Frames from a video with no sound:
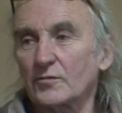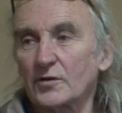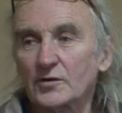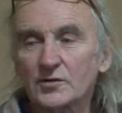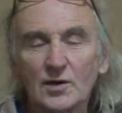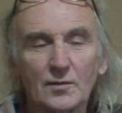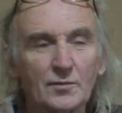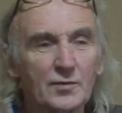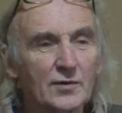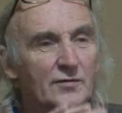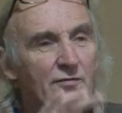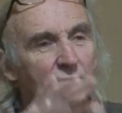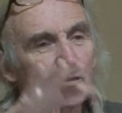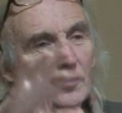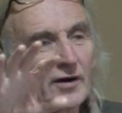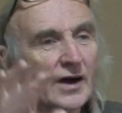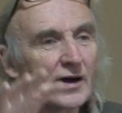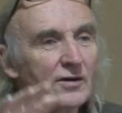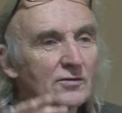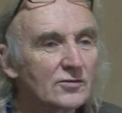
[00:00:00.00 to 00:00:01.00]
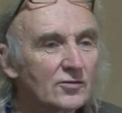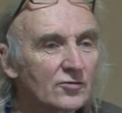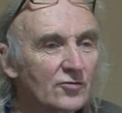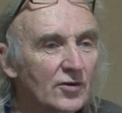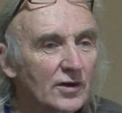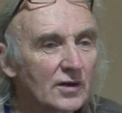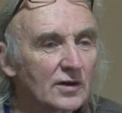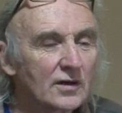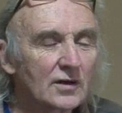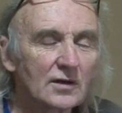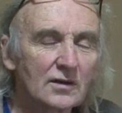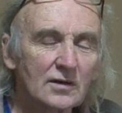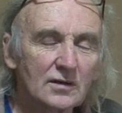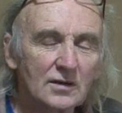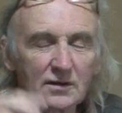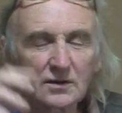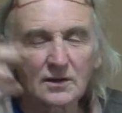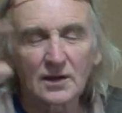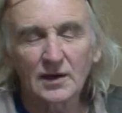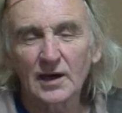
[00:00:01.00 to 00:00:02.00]
For example, if you're out drinking
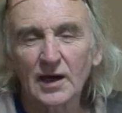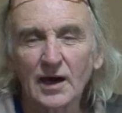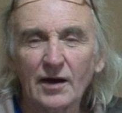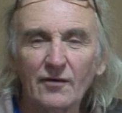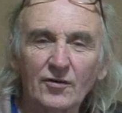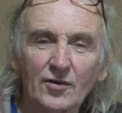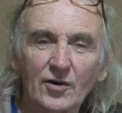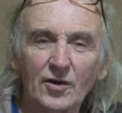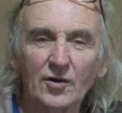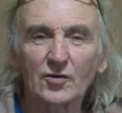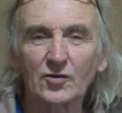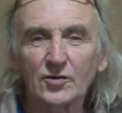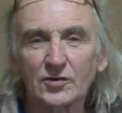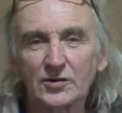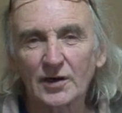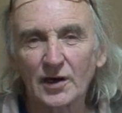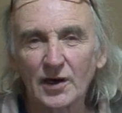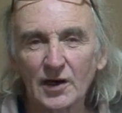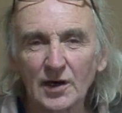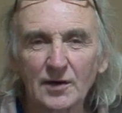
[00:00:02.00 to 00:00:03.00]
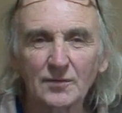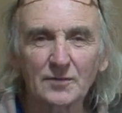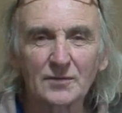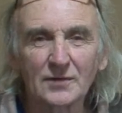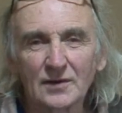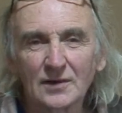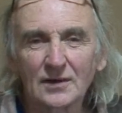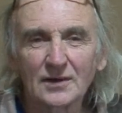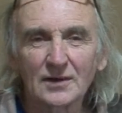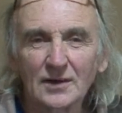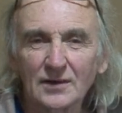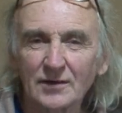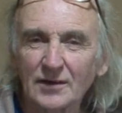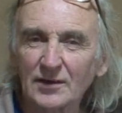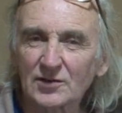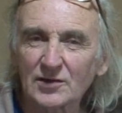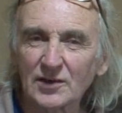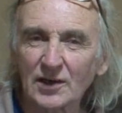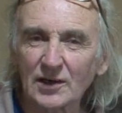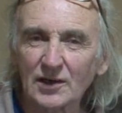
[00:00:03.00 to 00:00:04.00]
and having a good time
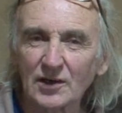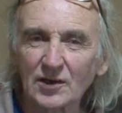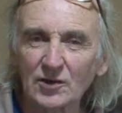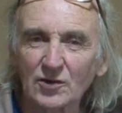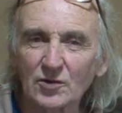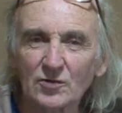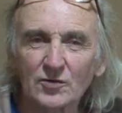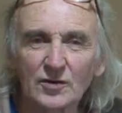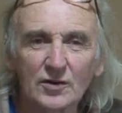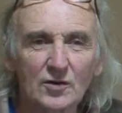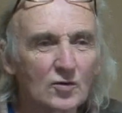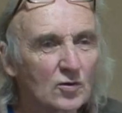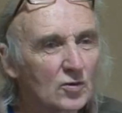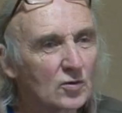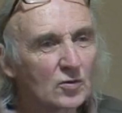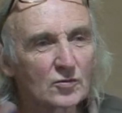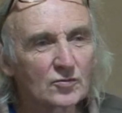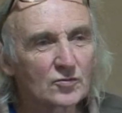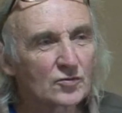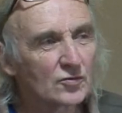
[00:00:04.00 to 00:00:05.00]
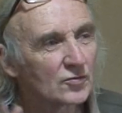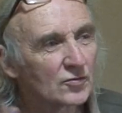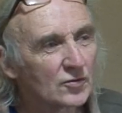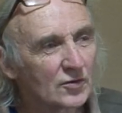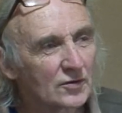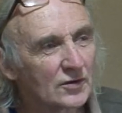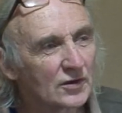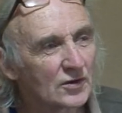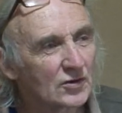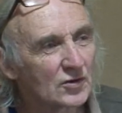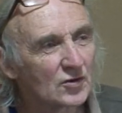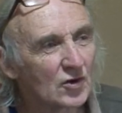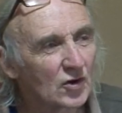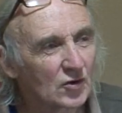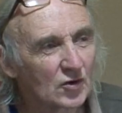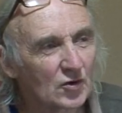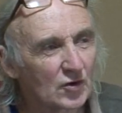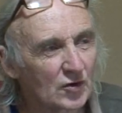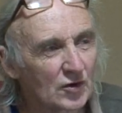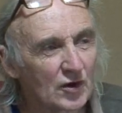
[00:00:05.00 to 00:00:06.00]
then suddenly you think, oh, it's
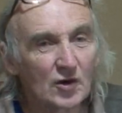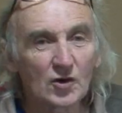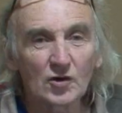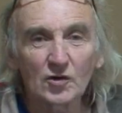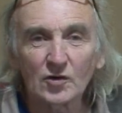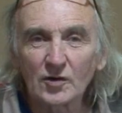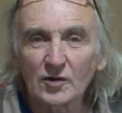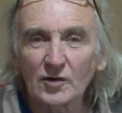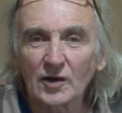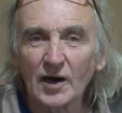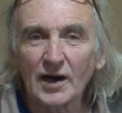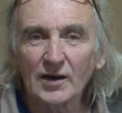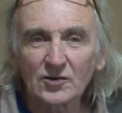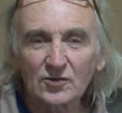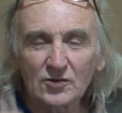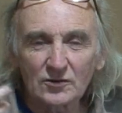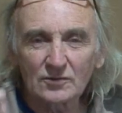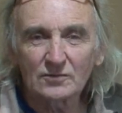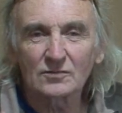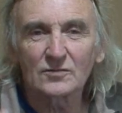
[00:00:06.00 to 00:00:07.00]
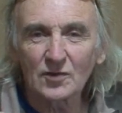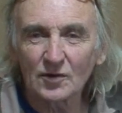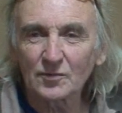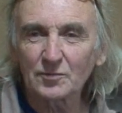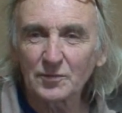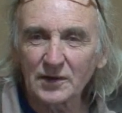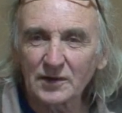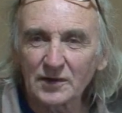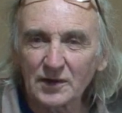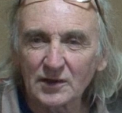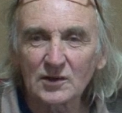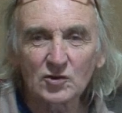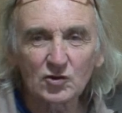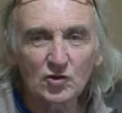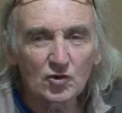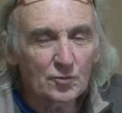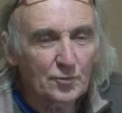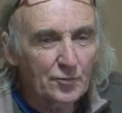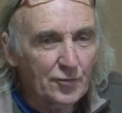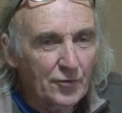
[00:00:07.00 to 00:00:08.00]
not good. I should not be this.
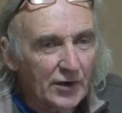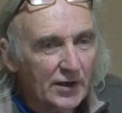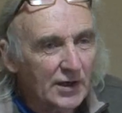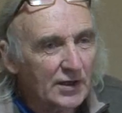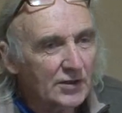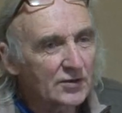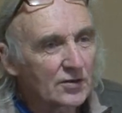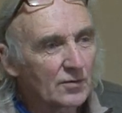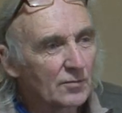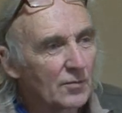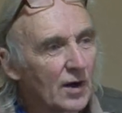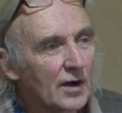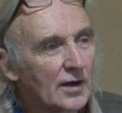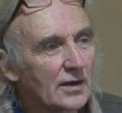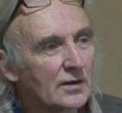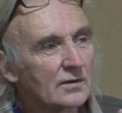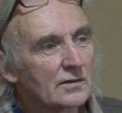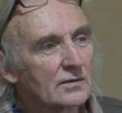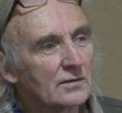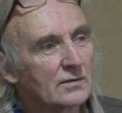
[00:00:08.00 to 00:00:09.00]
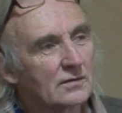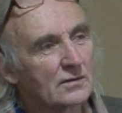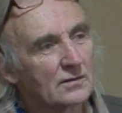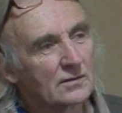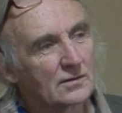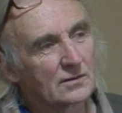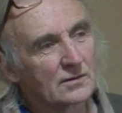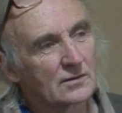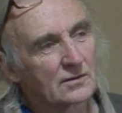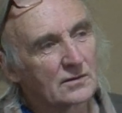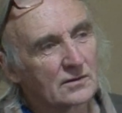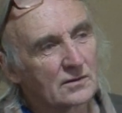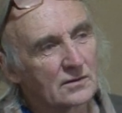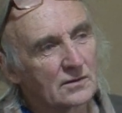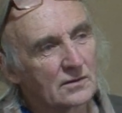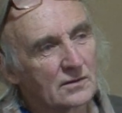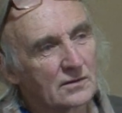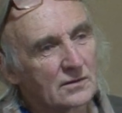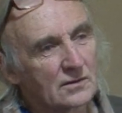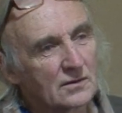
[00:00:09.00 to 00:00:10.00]
You bring it to mind.
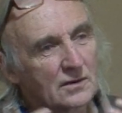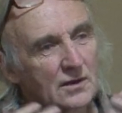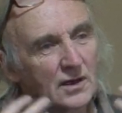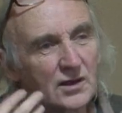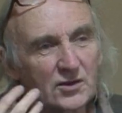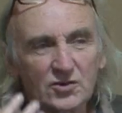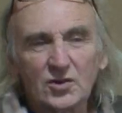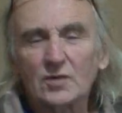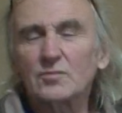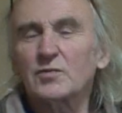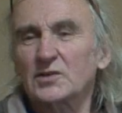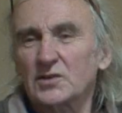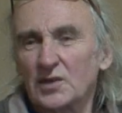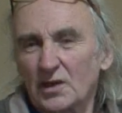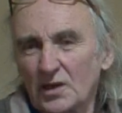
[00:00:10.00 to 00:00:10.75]
So,